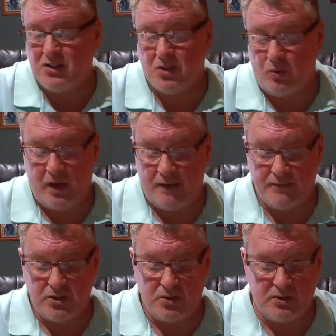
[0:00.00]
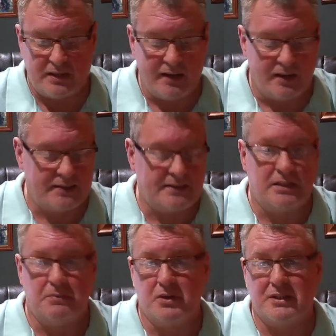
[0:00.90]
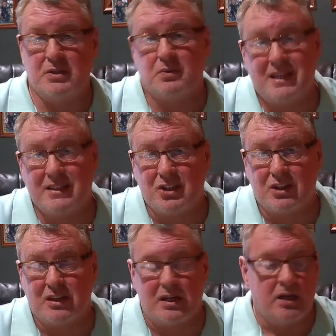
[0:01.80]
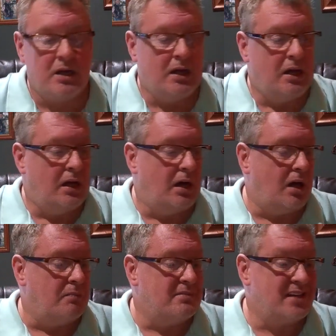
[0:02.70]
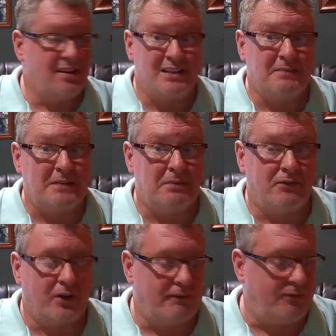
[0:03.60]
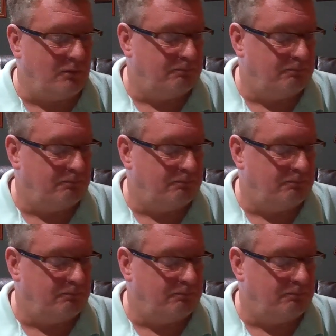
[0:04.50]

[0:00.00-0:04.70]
don't have to use Xanax anymore, so that's a good thing. Xanax makes me forgetful.